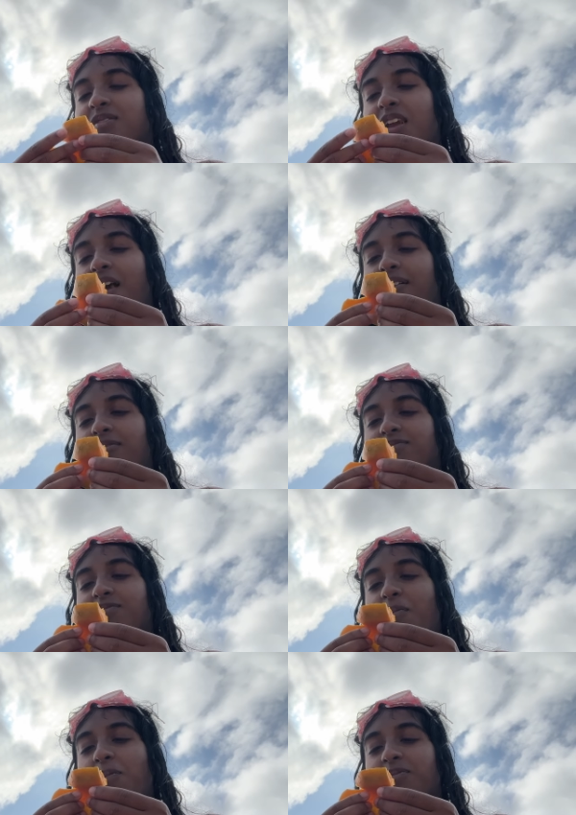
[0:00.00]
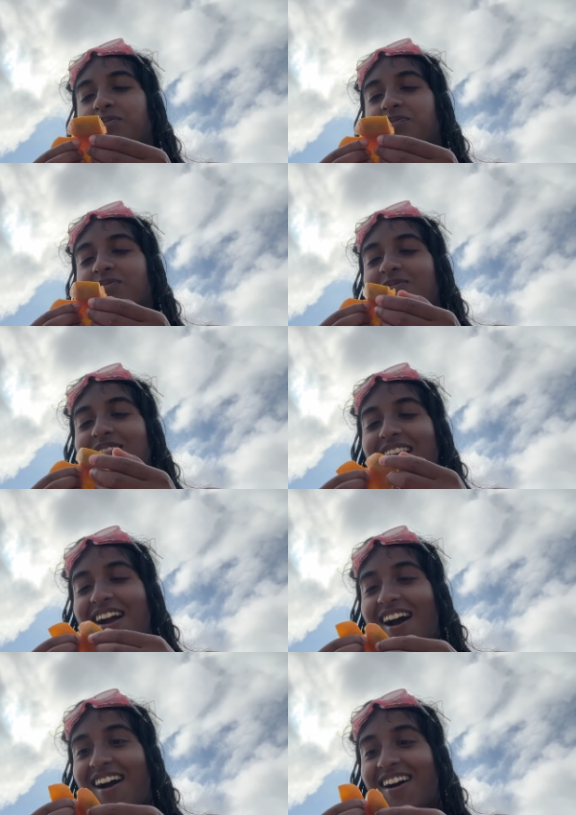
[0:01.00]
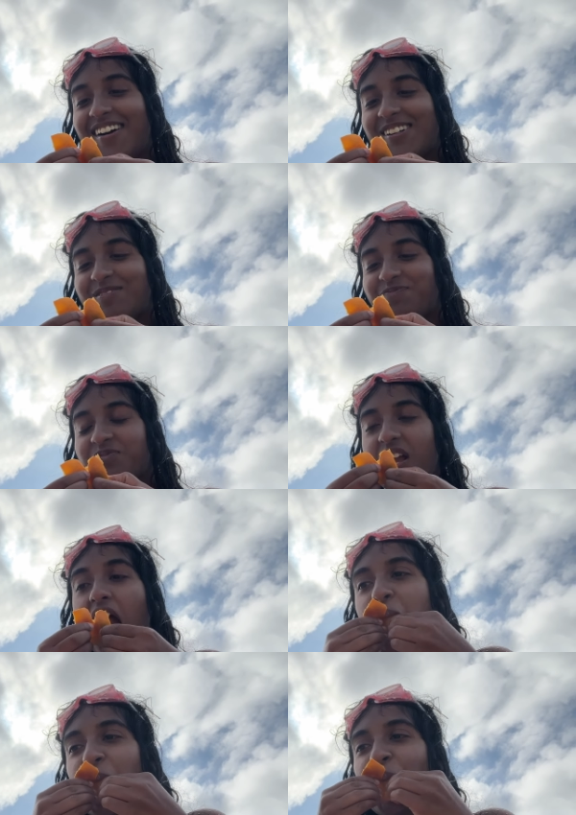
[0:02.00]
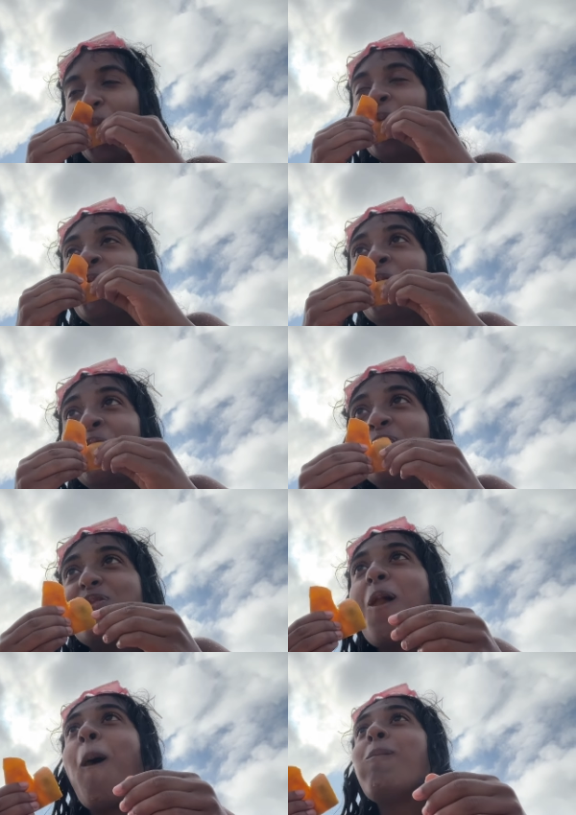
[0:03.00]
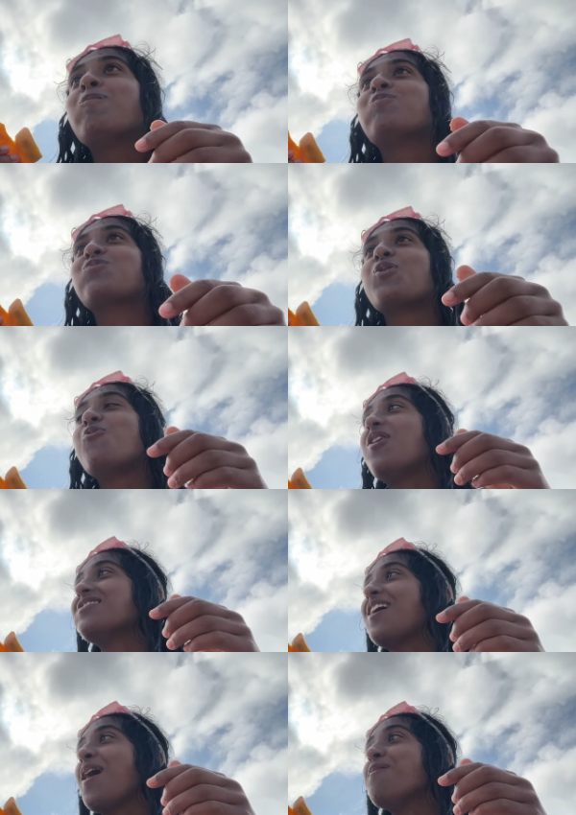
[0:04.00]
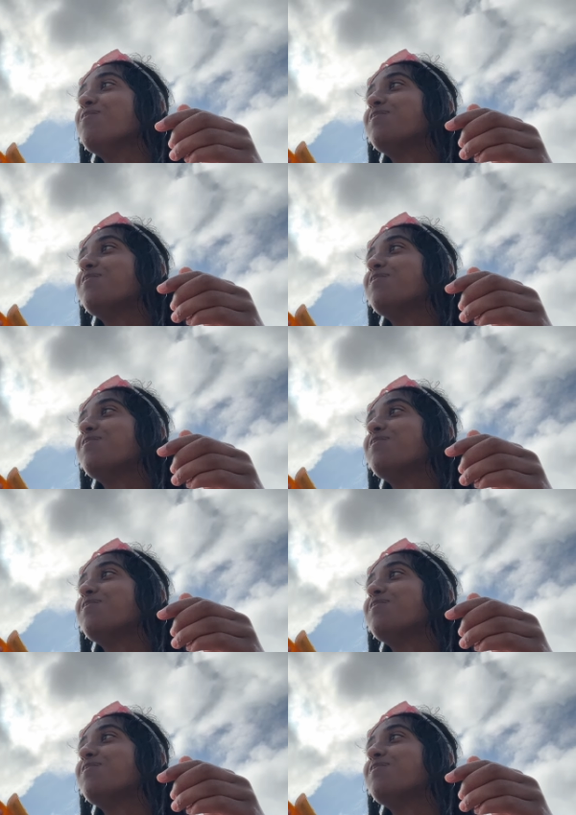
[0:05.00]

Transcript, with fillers: lack of words speaks volumes. That was so deep. One time,